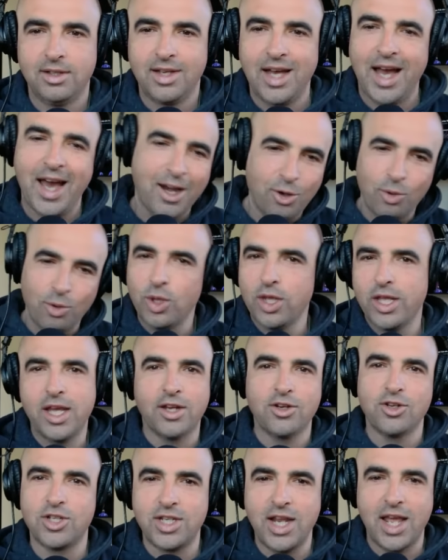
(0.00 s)
I don't really
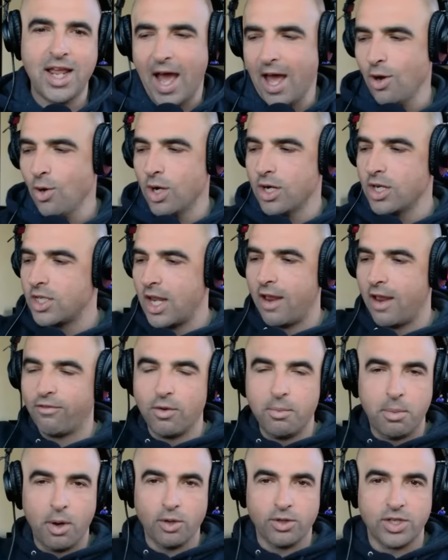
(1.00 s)
understand. I don't understand
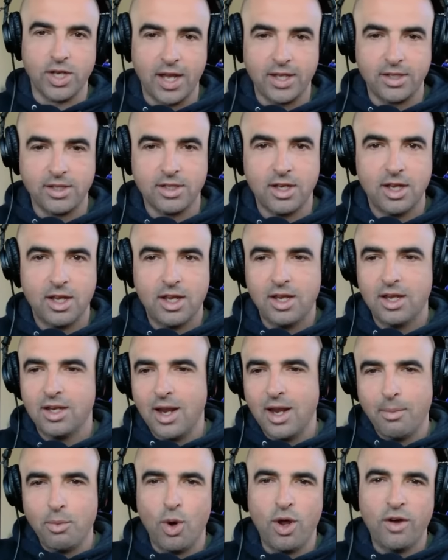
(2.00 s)
from both sides.
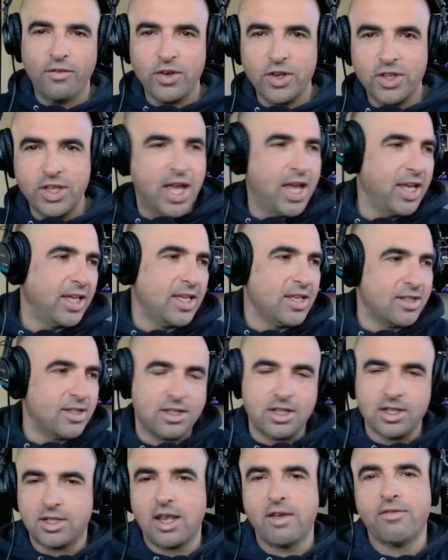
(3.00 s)
Number one, if you're the Yankees,
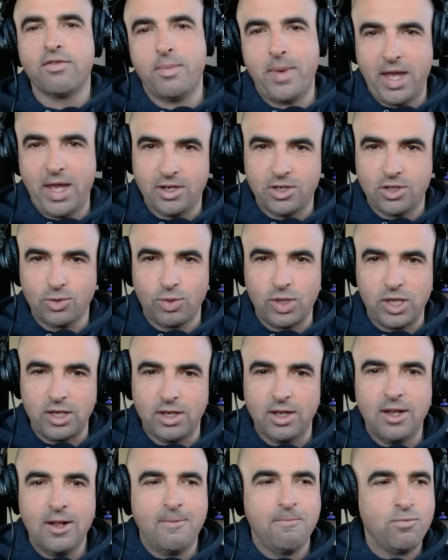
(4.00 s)
just give the man a suite.
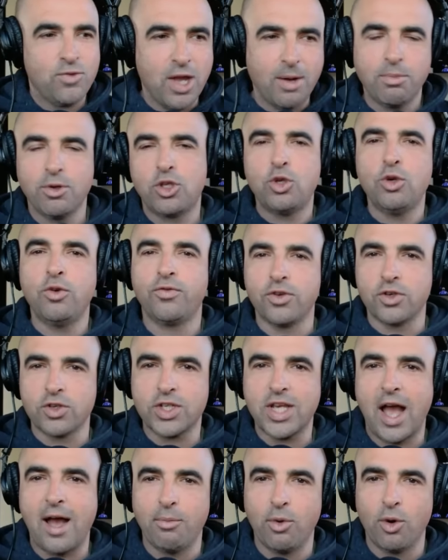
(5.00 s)
Number two, if you're
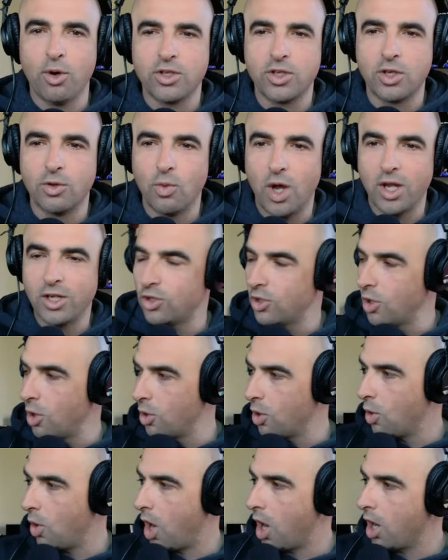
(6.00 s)
Scott Boras and Juan
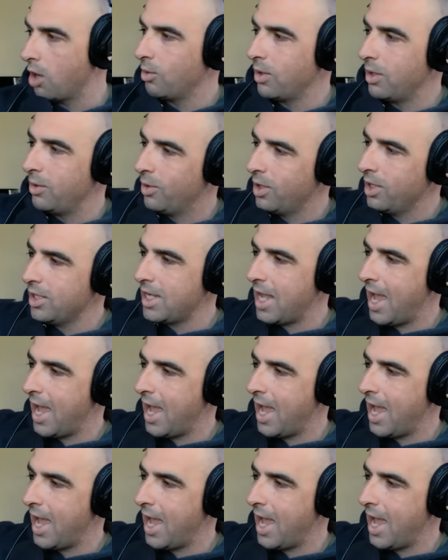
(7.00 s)
Soto, are we really